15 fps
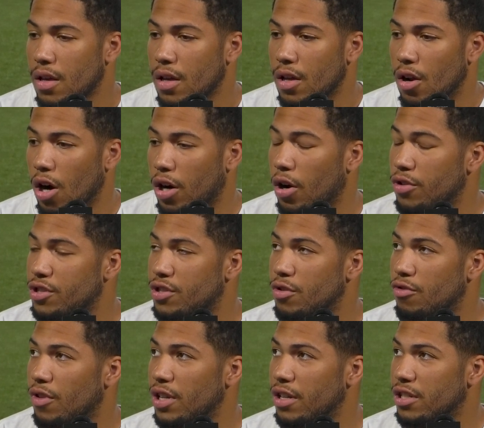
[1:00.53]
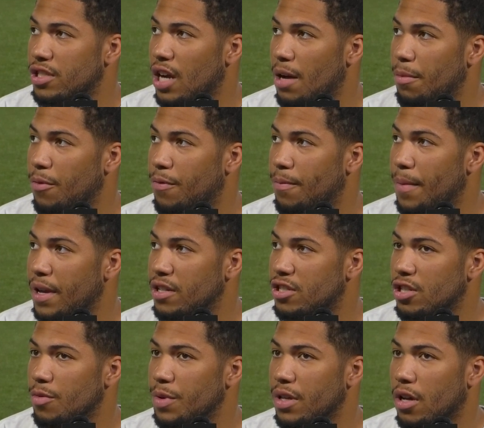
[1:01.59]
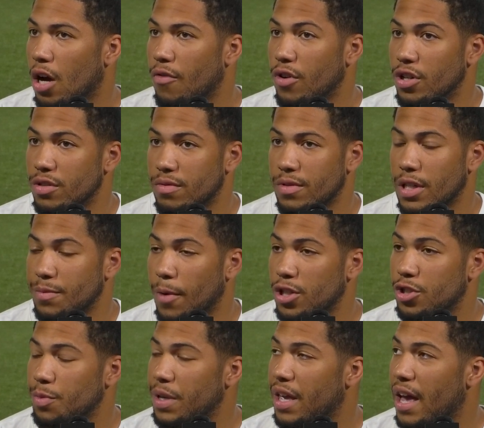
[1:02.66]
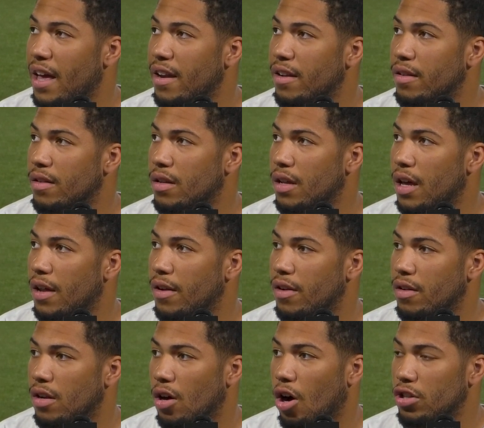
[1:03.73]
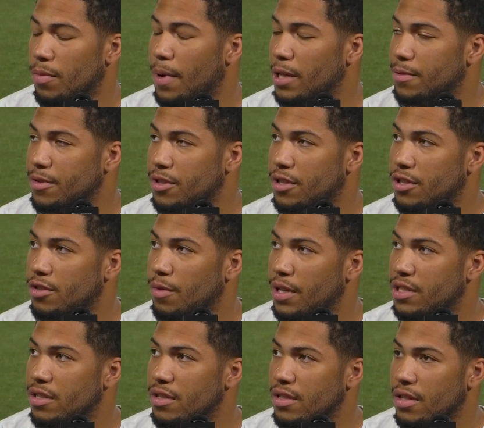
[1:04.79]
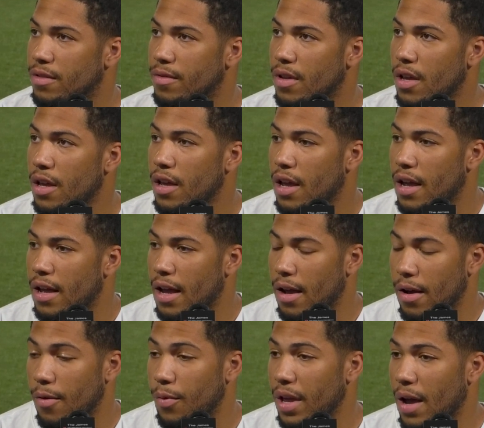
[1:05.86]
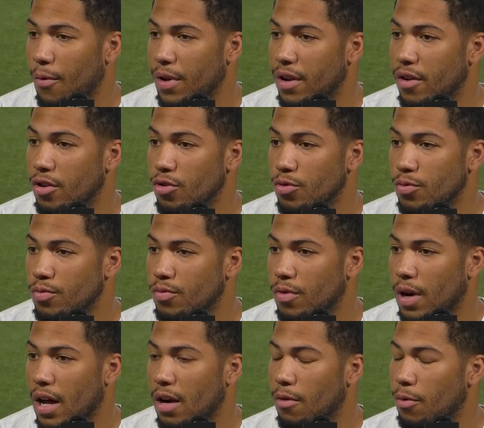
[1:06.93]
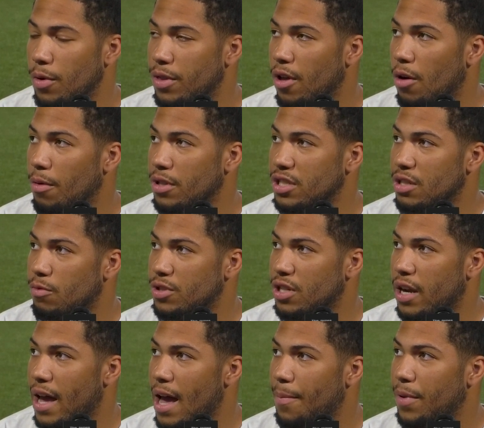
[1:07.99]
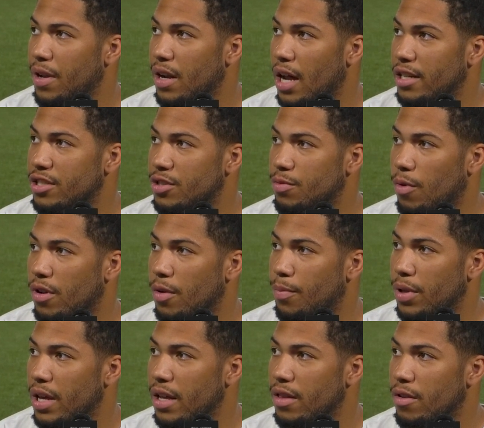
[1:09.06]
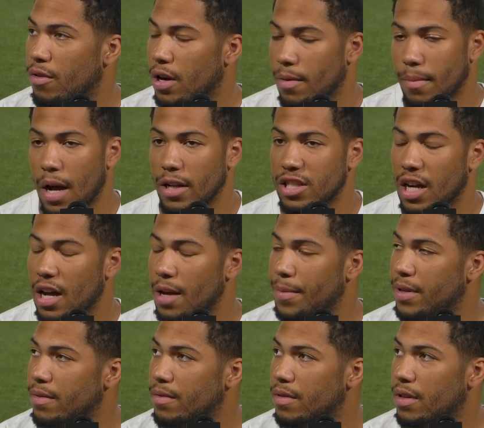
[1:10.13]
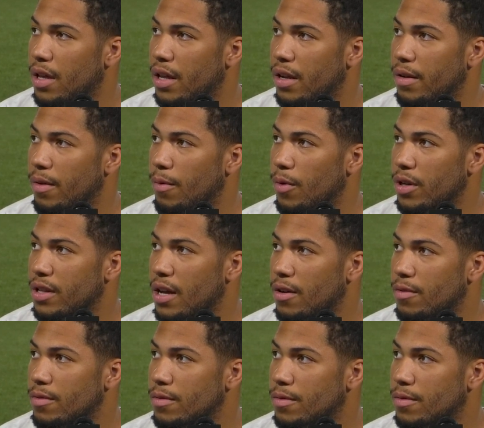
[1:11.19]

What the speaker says: you know, our coaches do a really good job of making sure we cover as much as we can in all the possible situations. And we knew kind of what we thought was going to happen. And I just wanted to play my job, and it worked out.